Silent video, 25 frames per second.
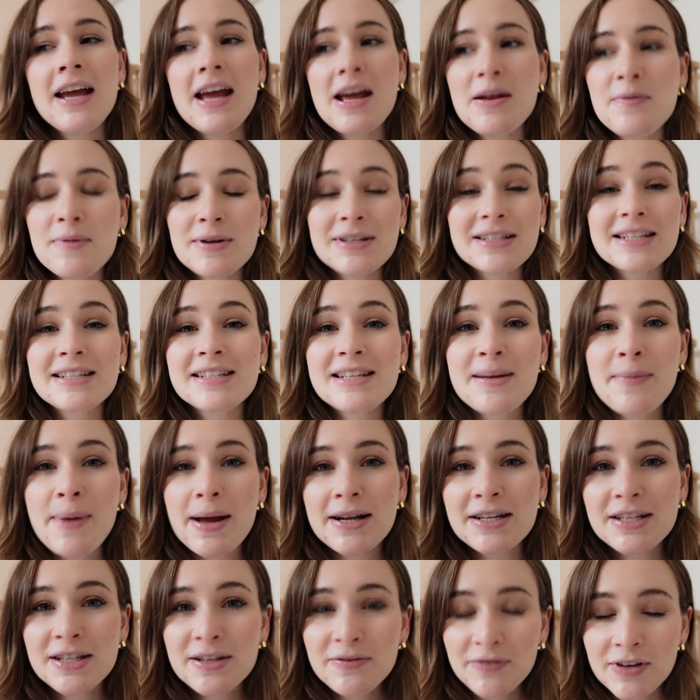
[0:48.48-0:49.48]
anyways, let's get
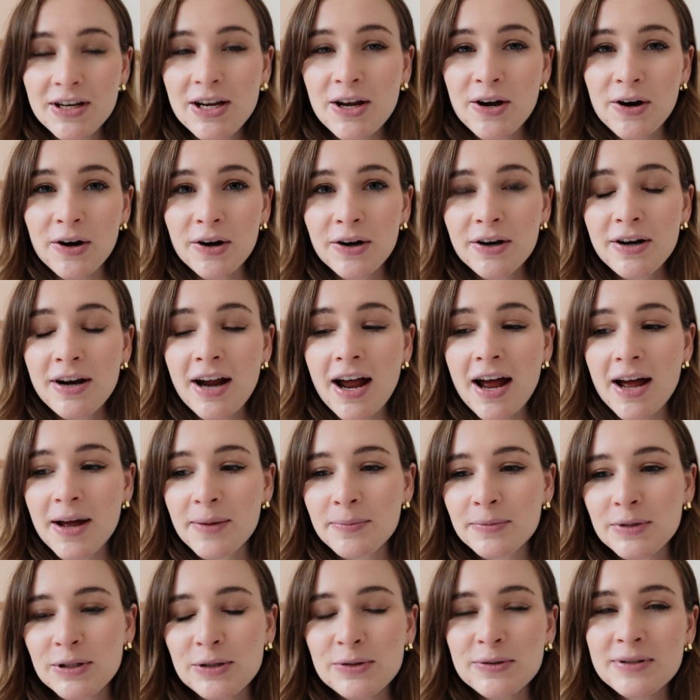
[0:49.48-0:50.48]
back to the video.
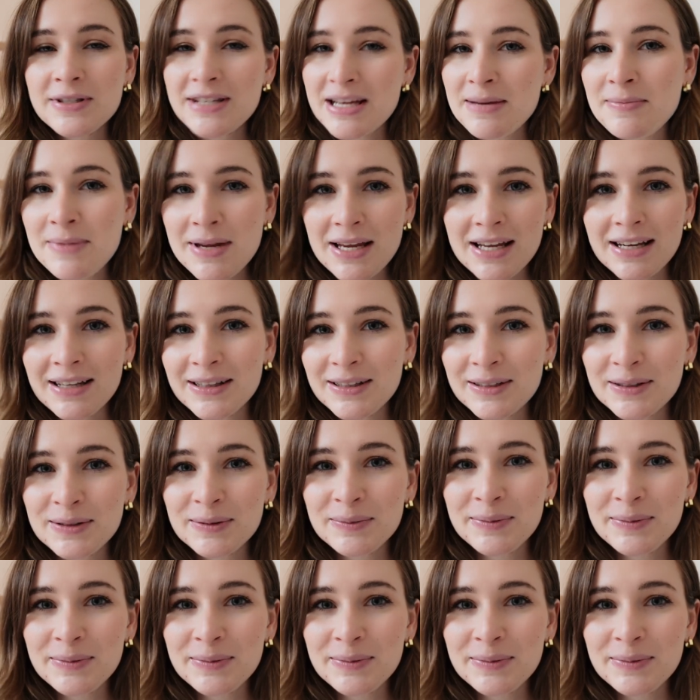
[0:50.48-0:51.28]
You'll see me in a little